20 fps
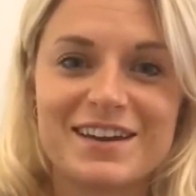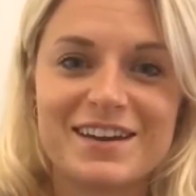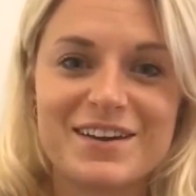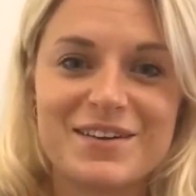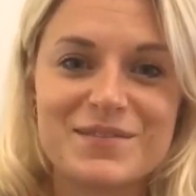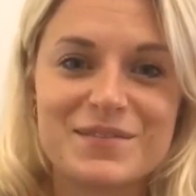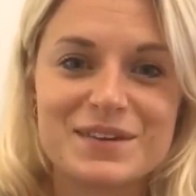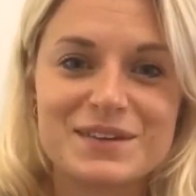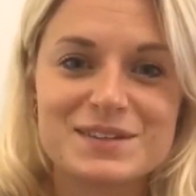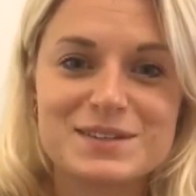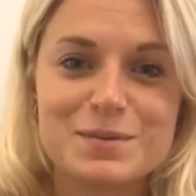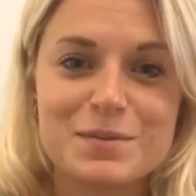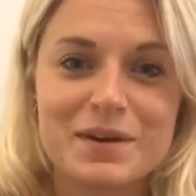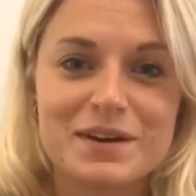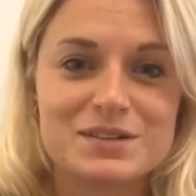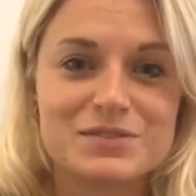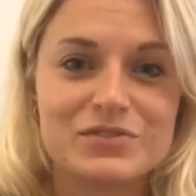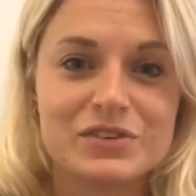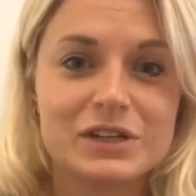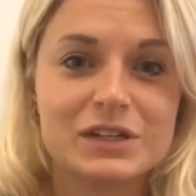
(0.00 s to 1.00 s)
Um, that's the
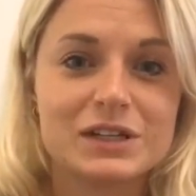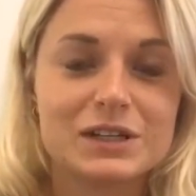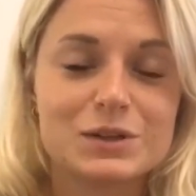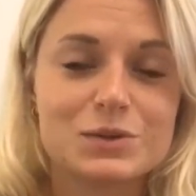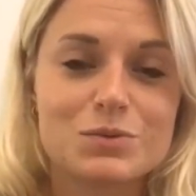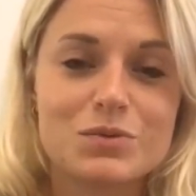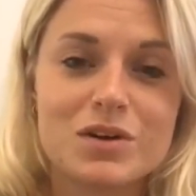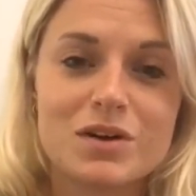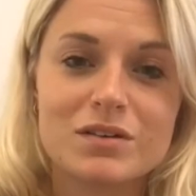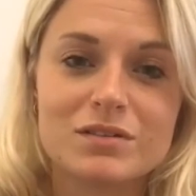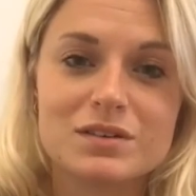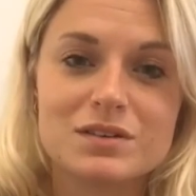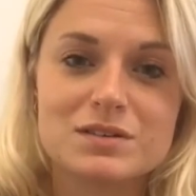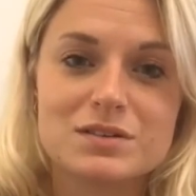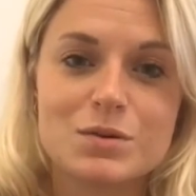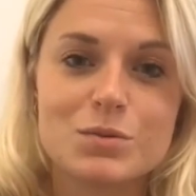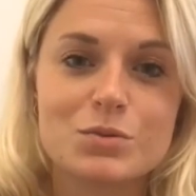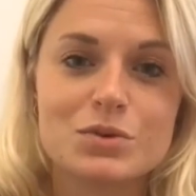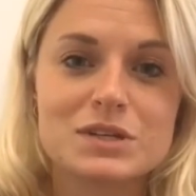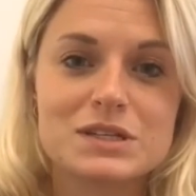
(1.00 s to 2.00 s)
best feeling in the world that
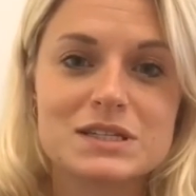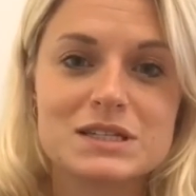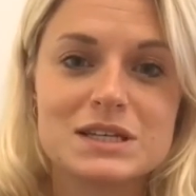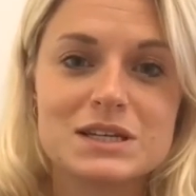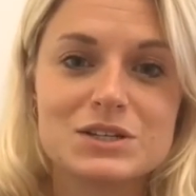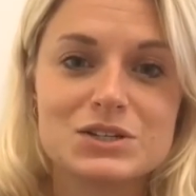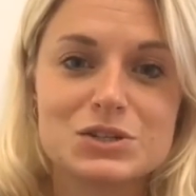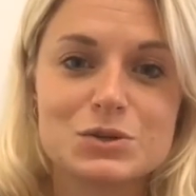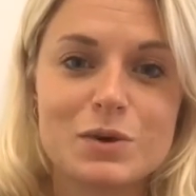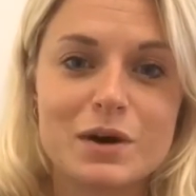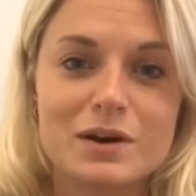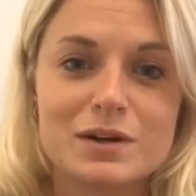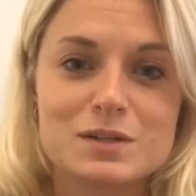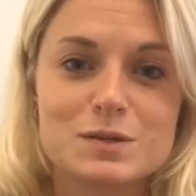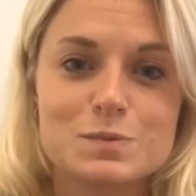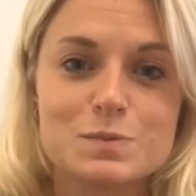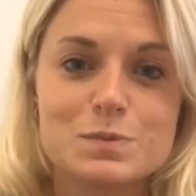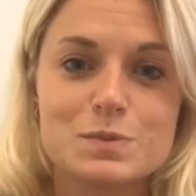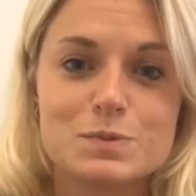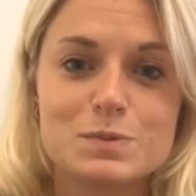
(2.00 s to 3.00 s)
someone seeks you out
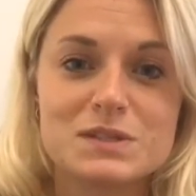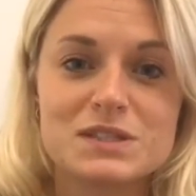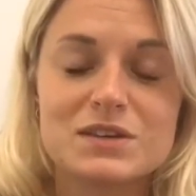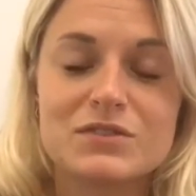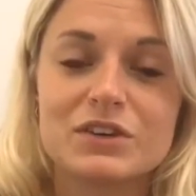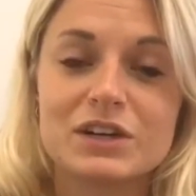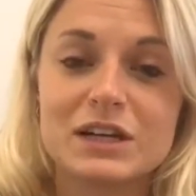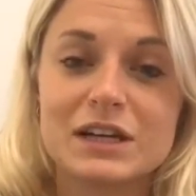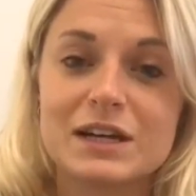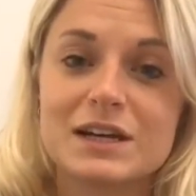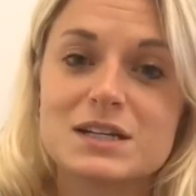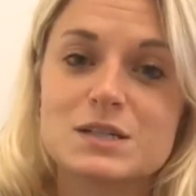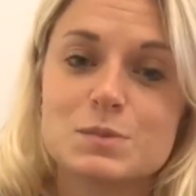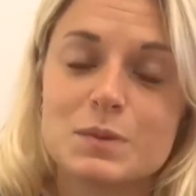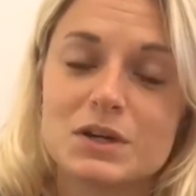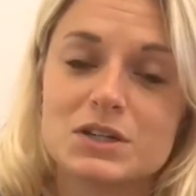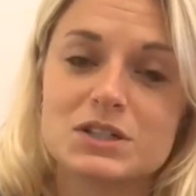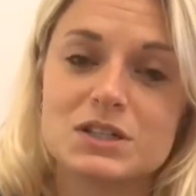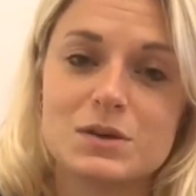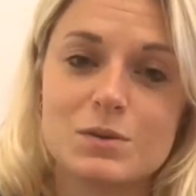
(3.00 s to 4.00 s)
specifically,
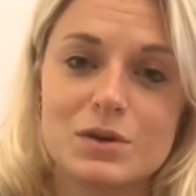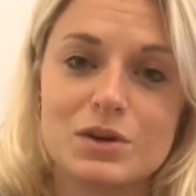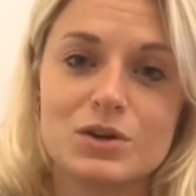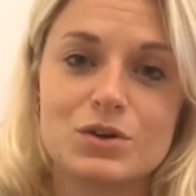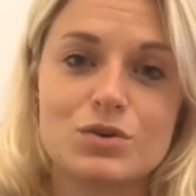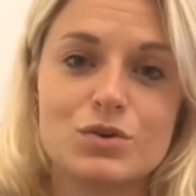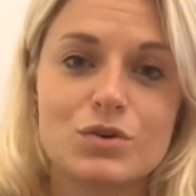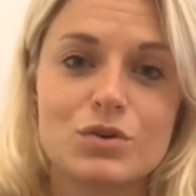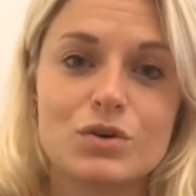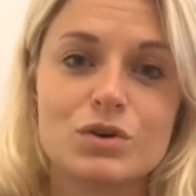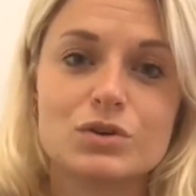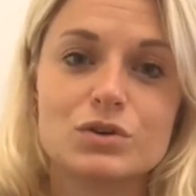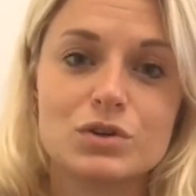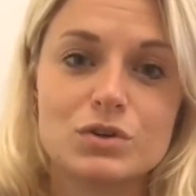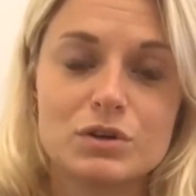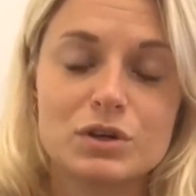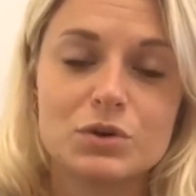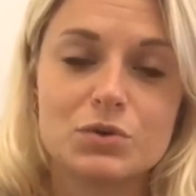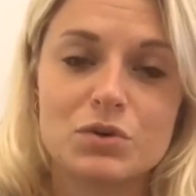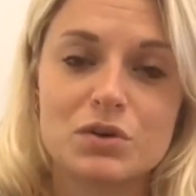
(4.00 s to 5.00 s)
especially when you're
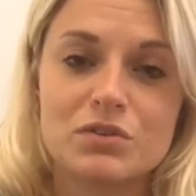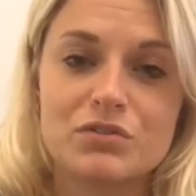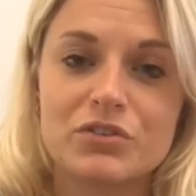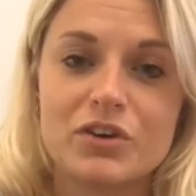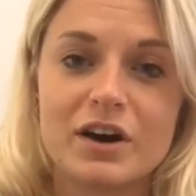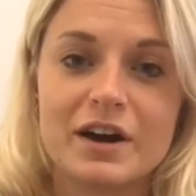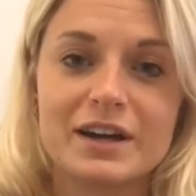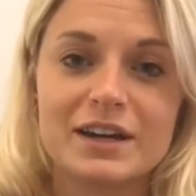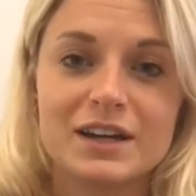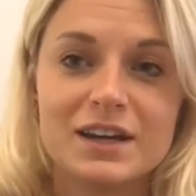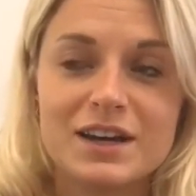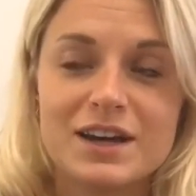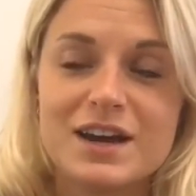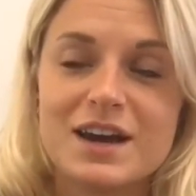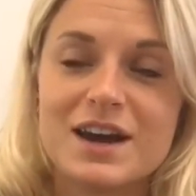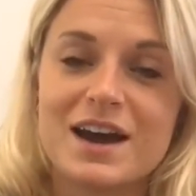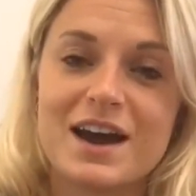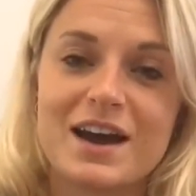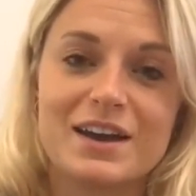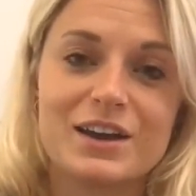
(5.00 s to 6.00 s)
newly qualified
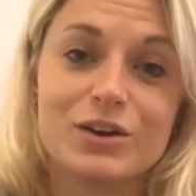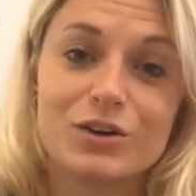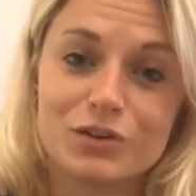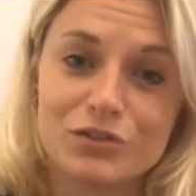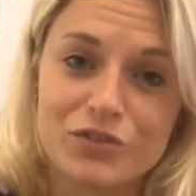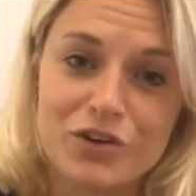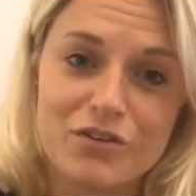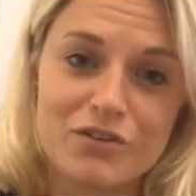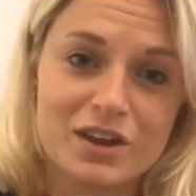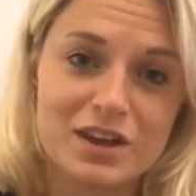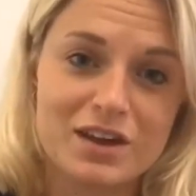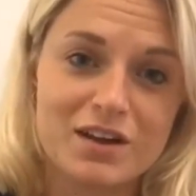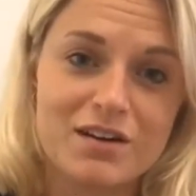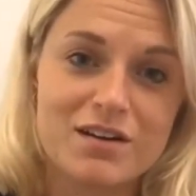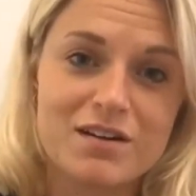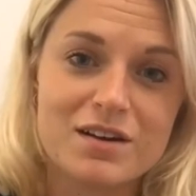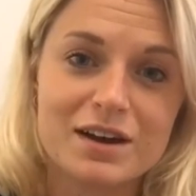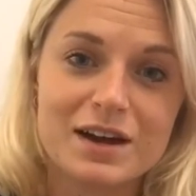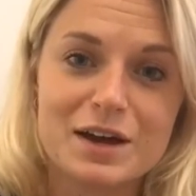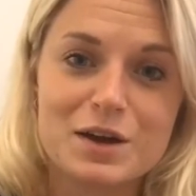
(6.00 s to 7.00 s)
and look very
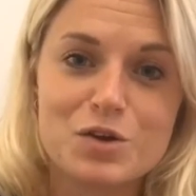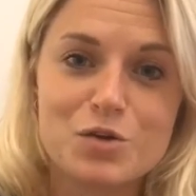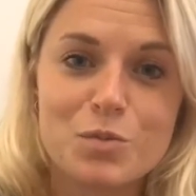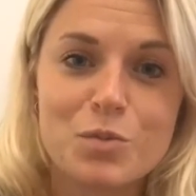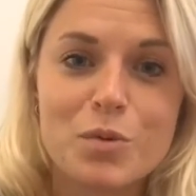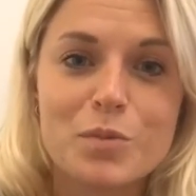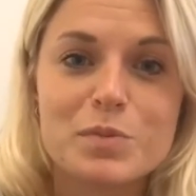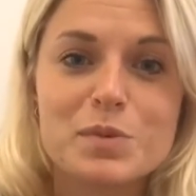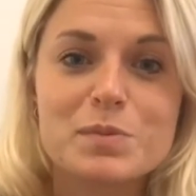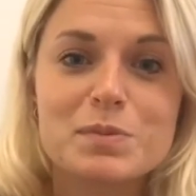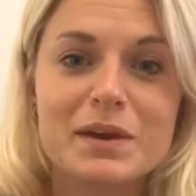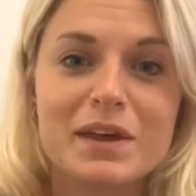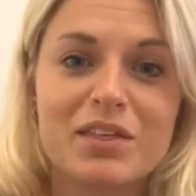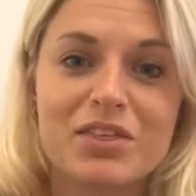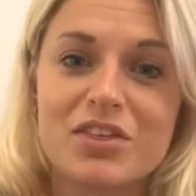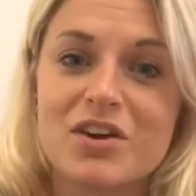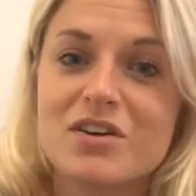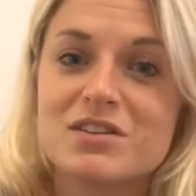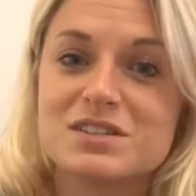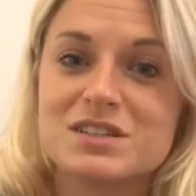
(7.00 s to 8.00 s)
young and you're probably
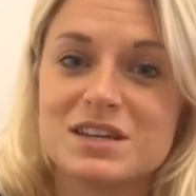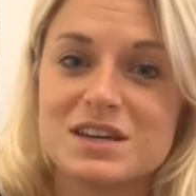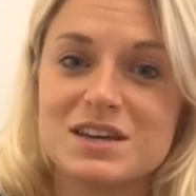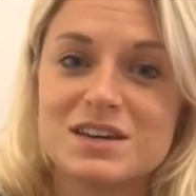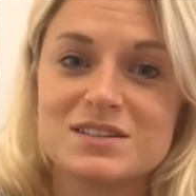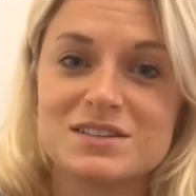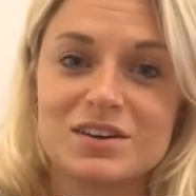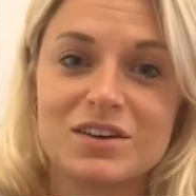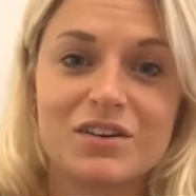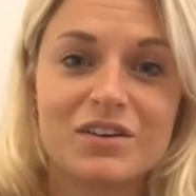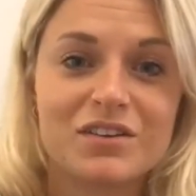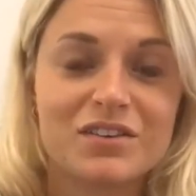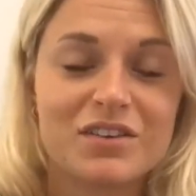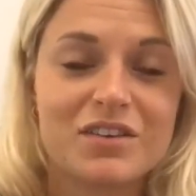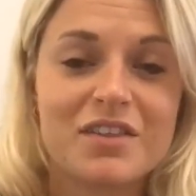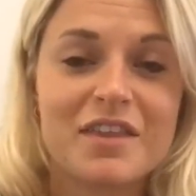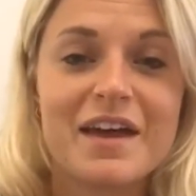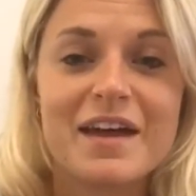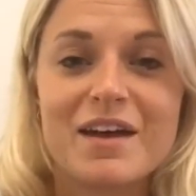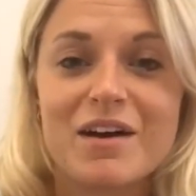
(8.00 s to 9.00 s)
30 years younger
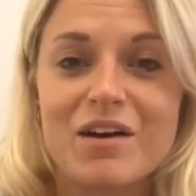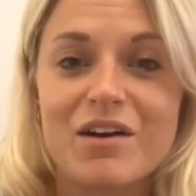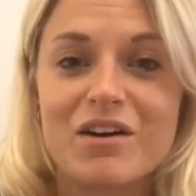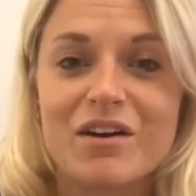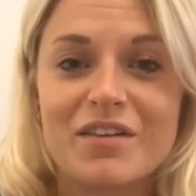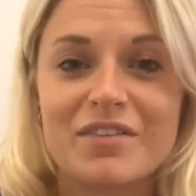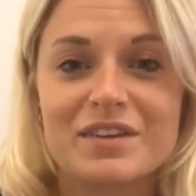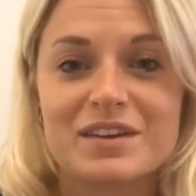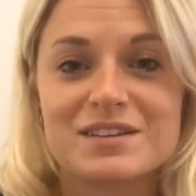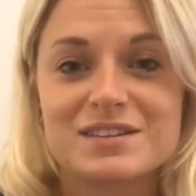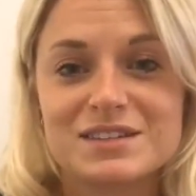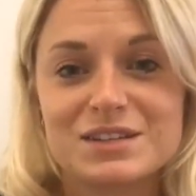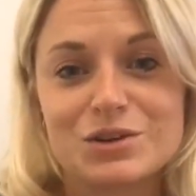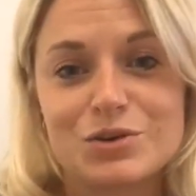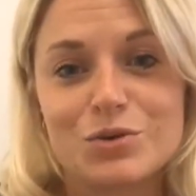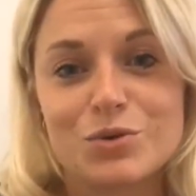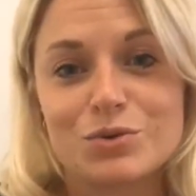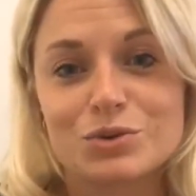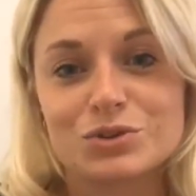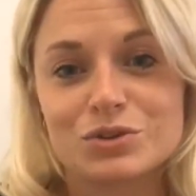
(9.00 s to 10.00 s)
than they are and they
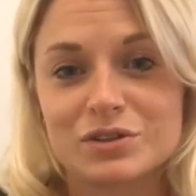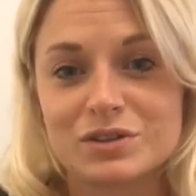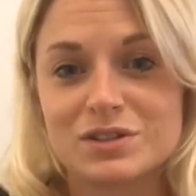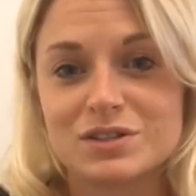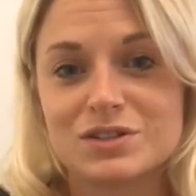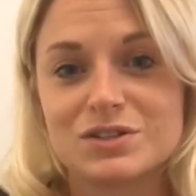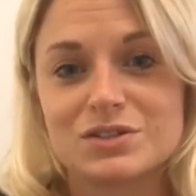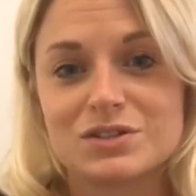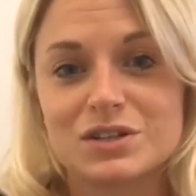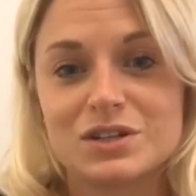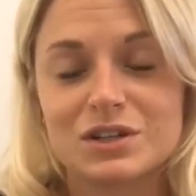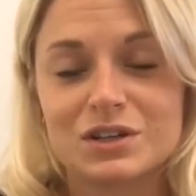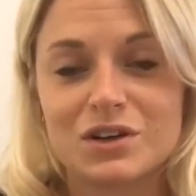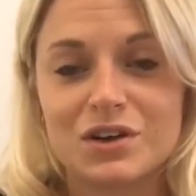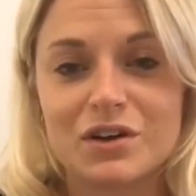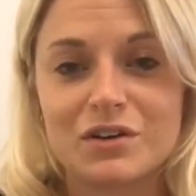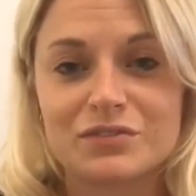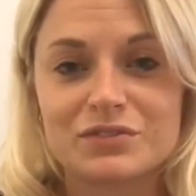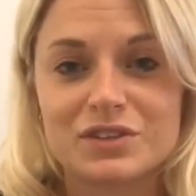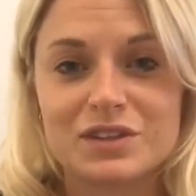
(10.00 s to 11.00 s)
still trust you to look
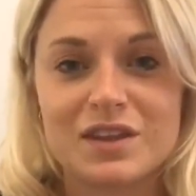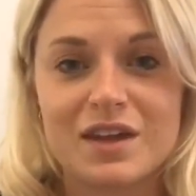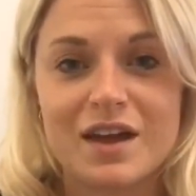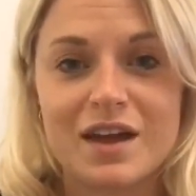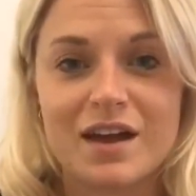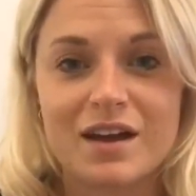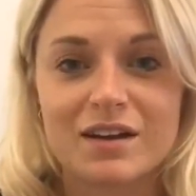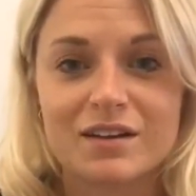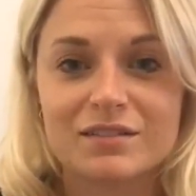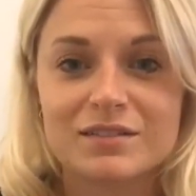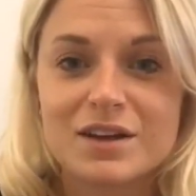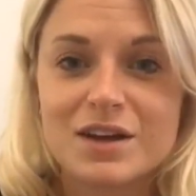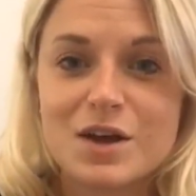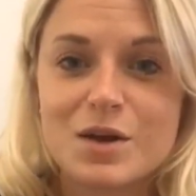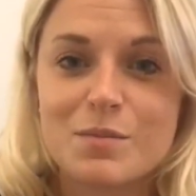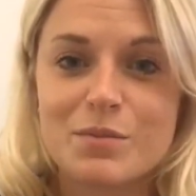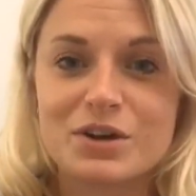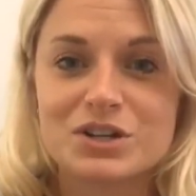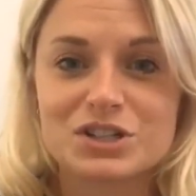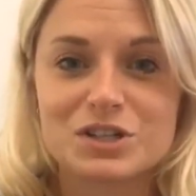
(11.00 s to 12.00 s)
after their
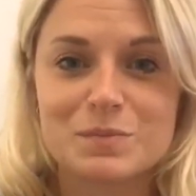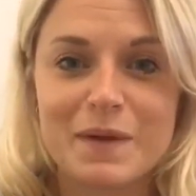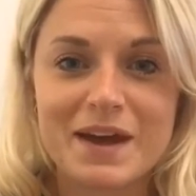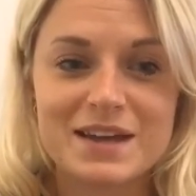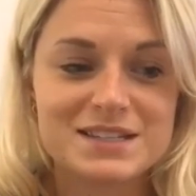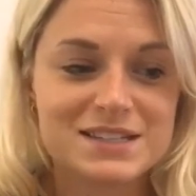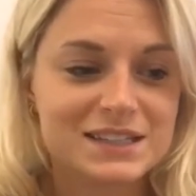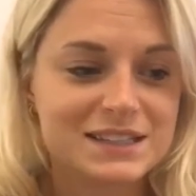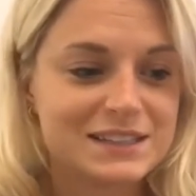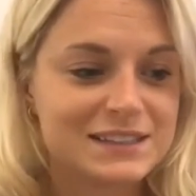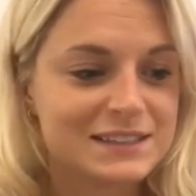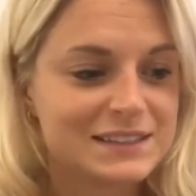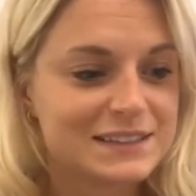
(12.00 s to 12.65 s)
pressured pet